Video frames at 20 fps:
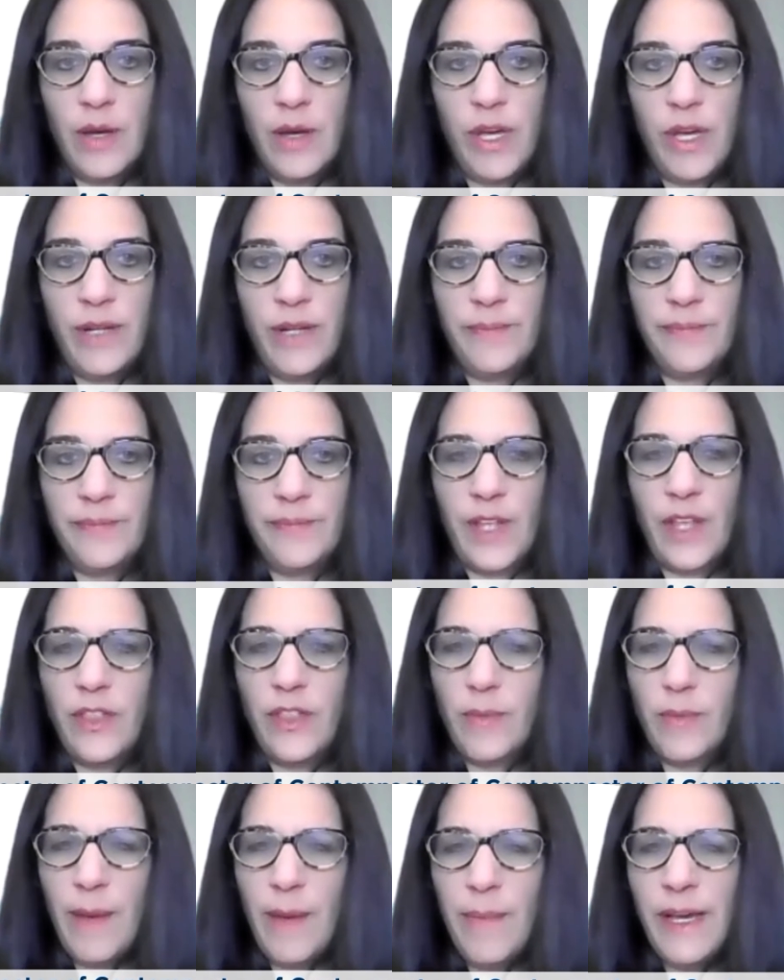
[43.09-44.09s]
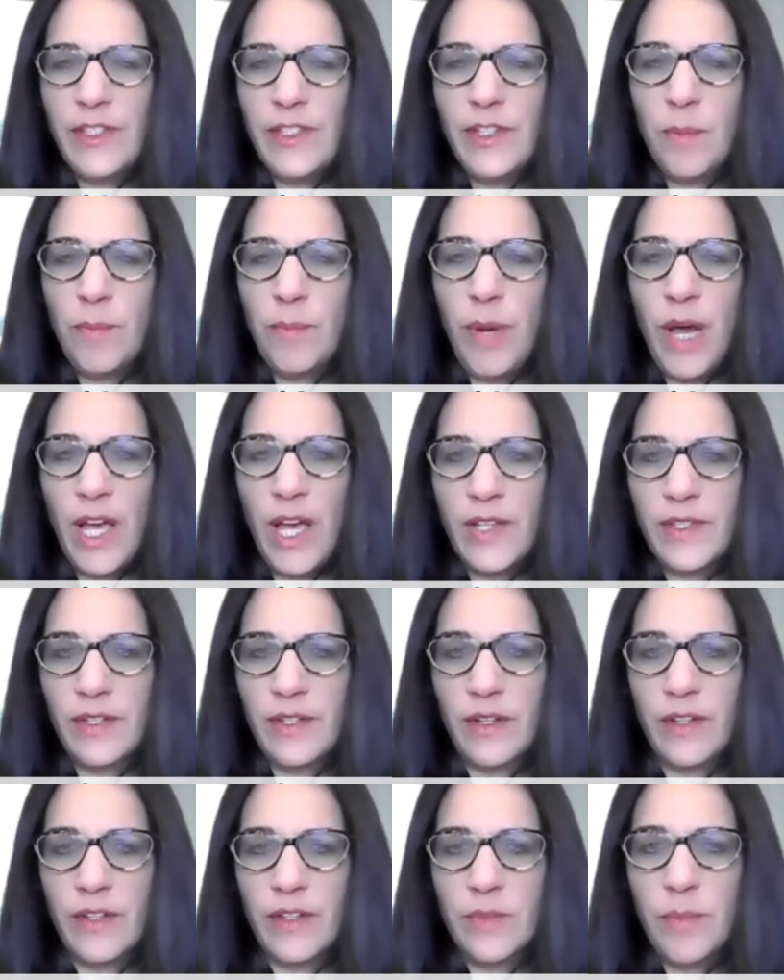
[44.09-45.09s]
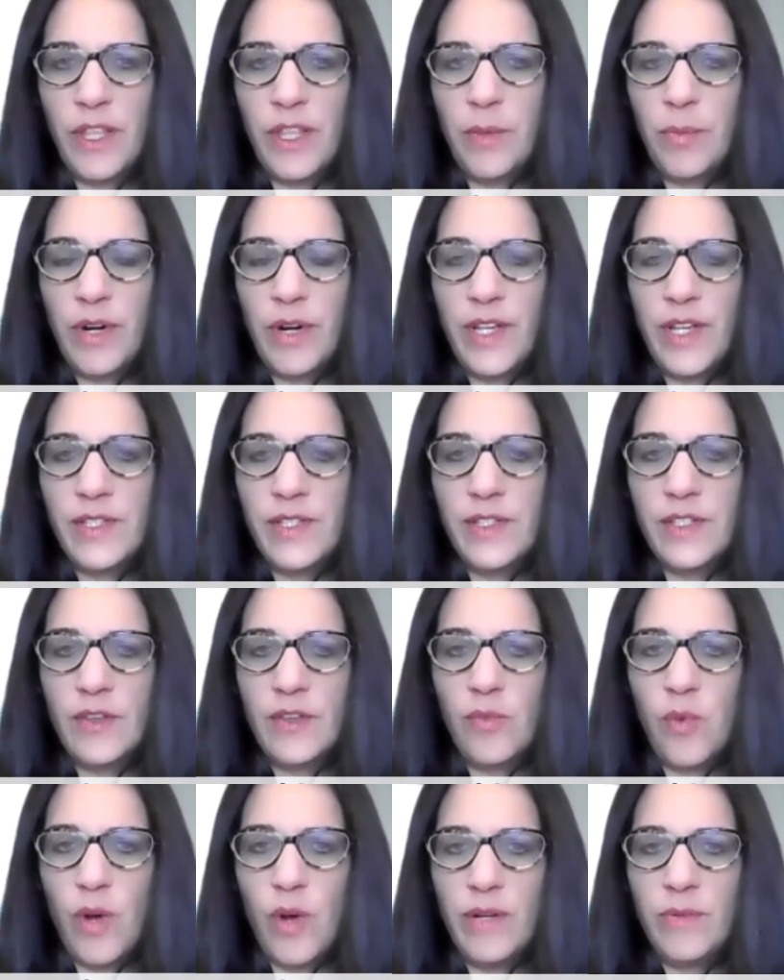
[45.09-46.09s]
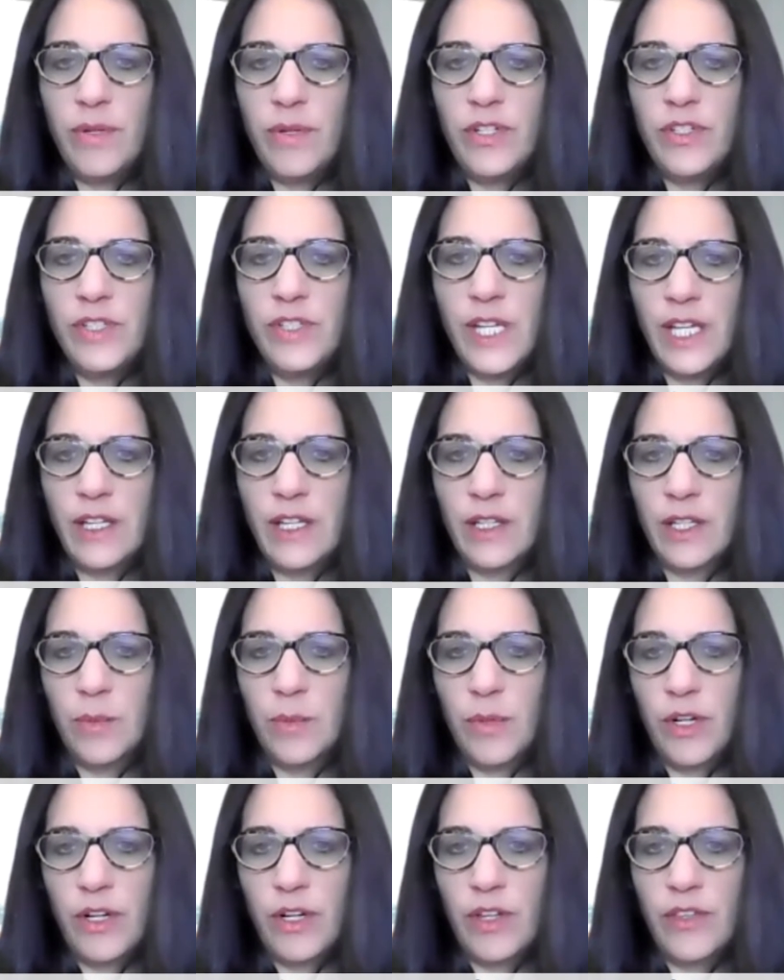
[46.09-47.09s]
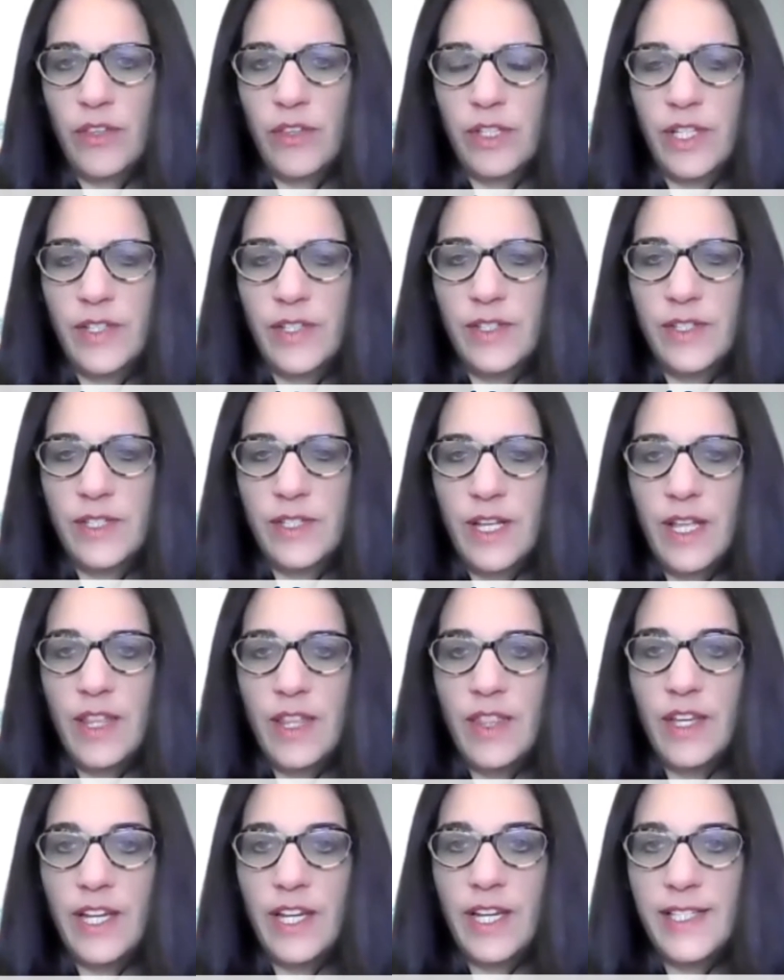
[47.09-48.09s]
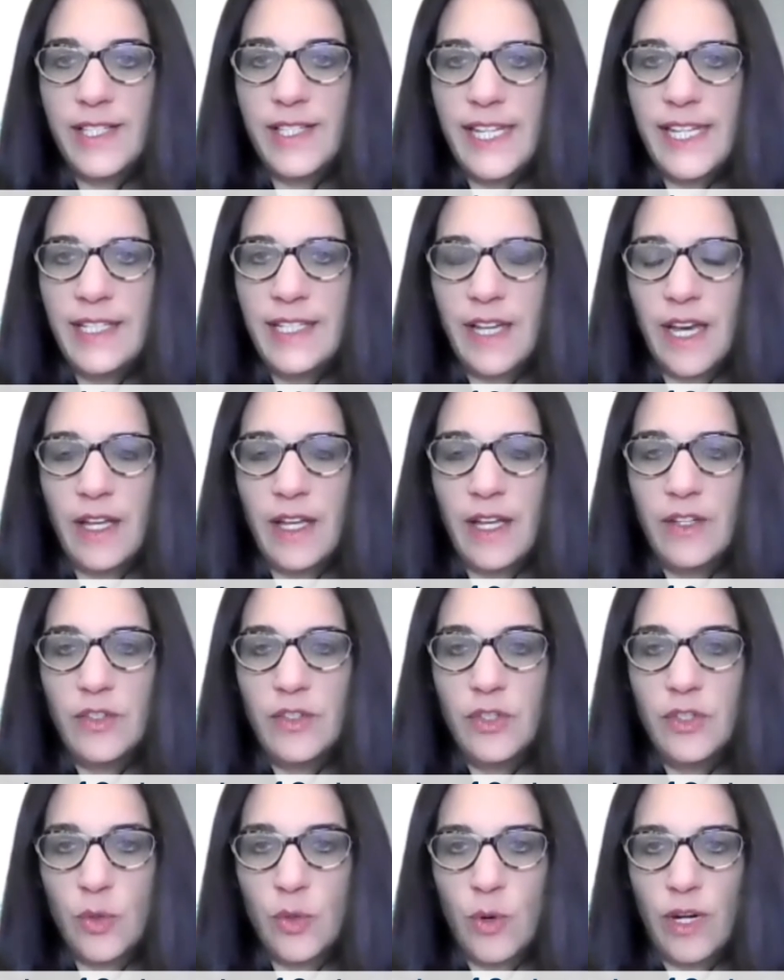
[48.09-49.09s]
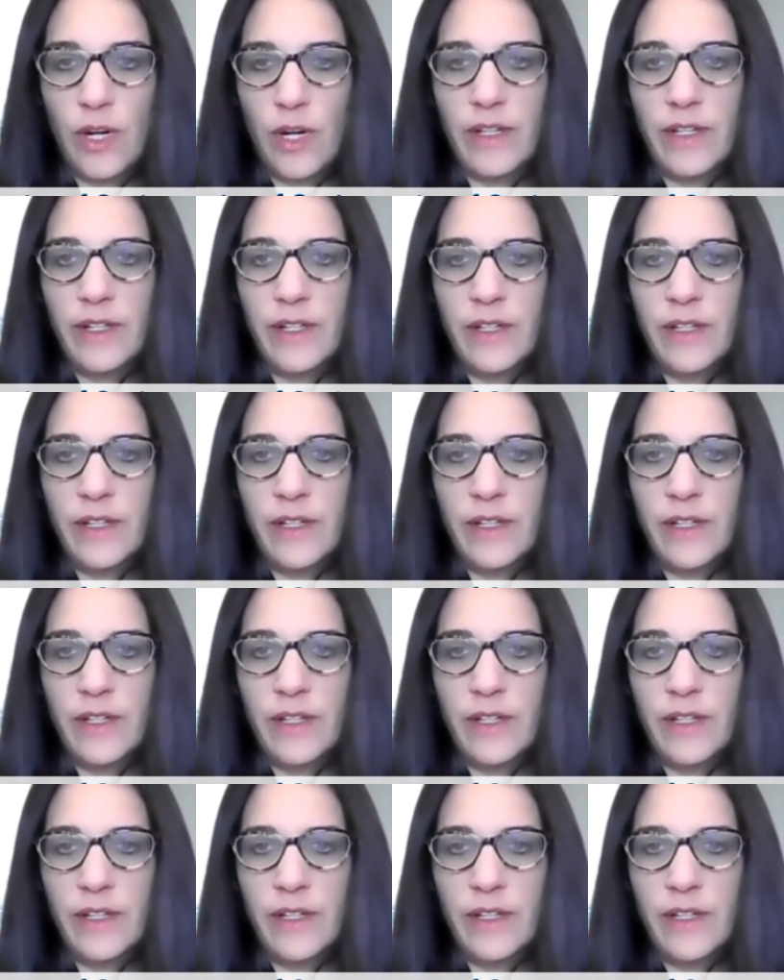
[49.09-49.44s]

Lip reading: But the rabbis are puzzled by the presence of one particular bird on the list, the chasida, stork.